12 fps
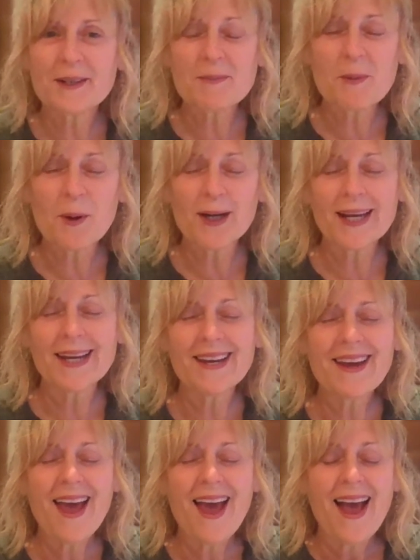Good morning.
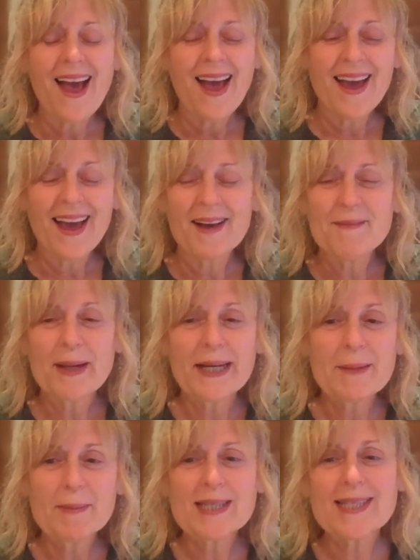Uh, my
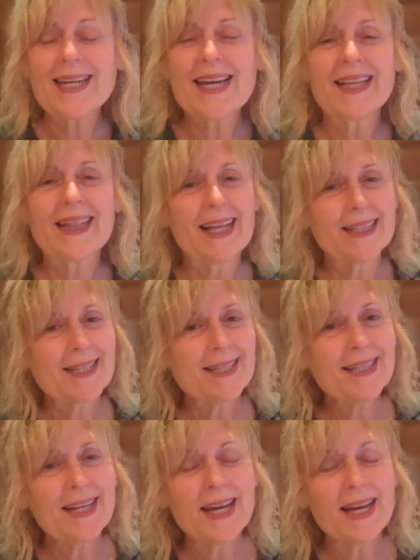name is Diane Letson,